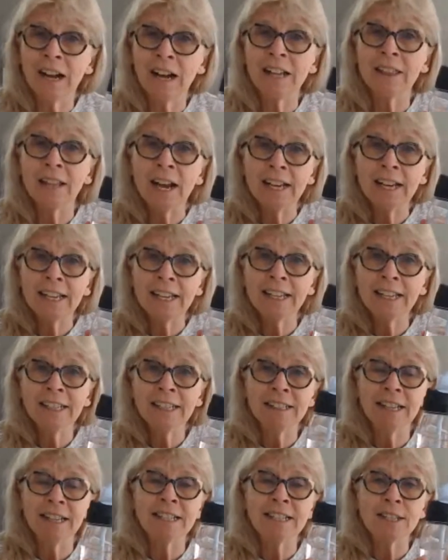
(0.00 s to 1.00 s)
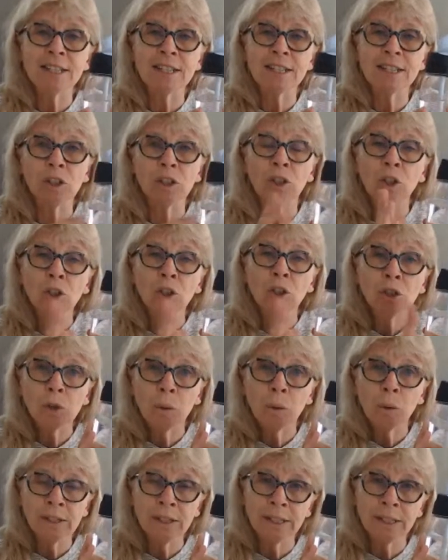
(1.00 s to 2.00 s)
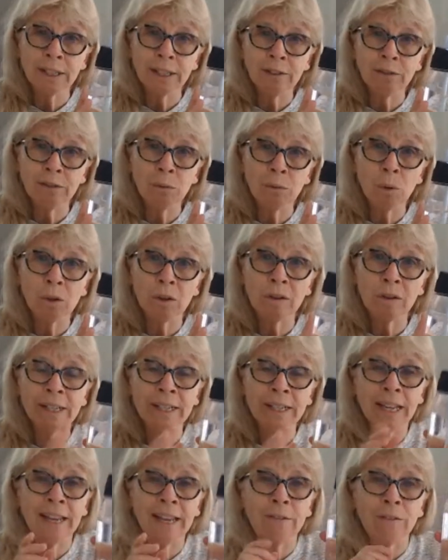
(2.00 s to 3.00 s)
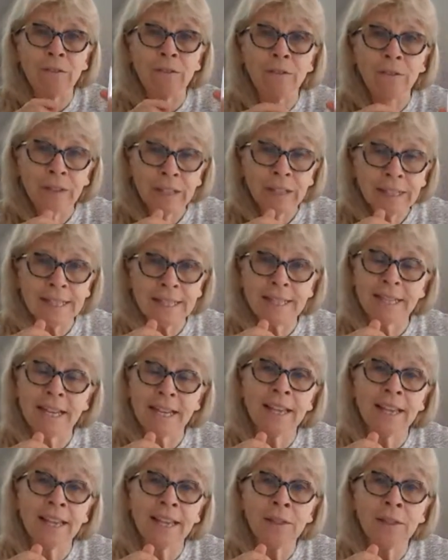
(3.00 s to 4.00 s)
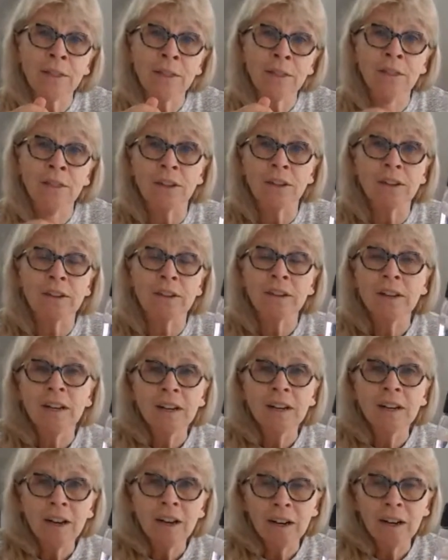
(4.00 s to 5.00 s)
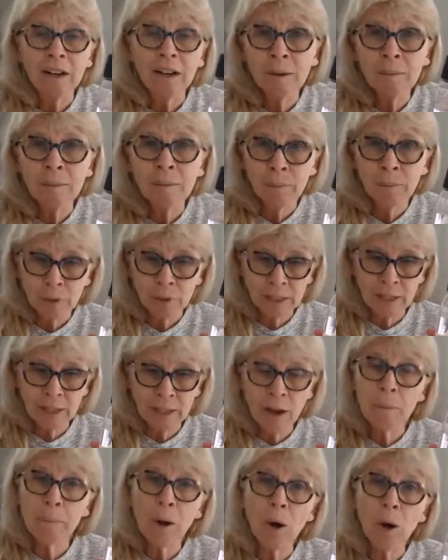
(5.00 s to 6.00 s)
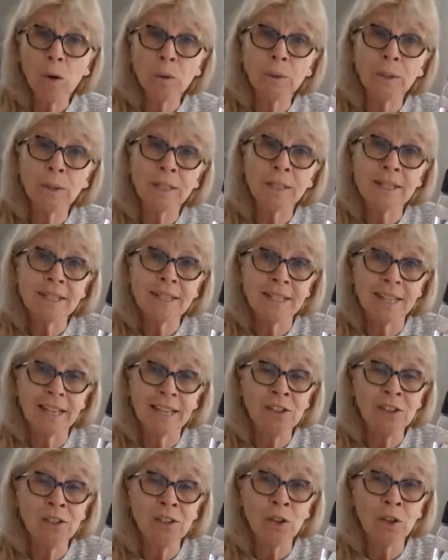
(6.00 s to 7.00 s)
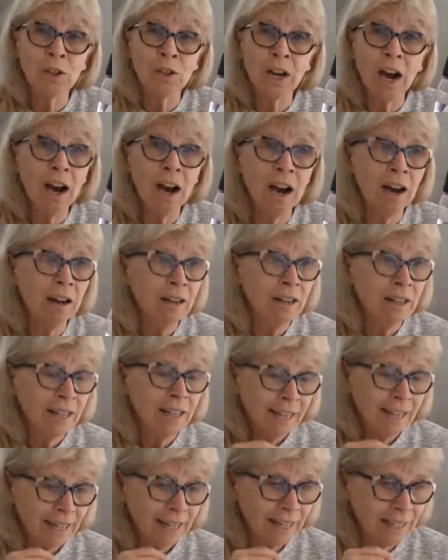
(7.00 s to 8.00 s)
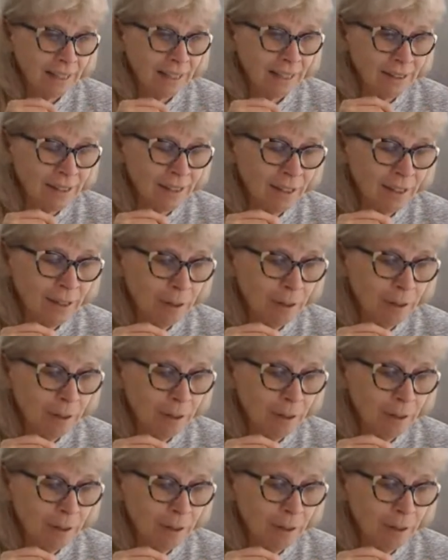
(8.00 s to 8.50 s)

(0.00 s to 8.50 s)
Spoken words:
like it. It's got a good quantity of water in. It fits in the cup holders in your car, and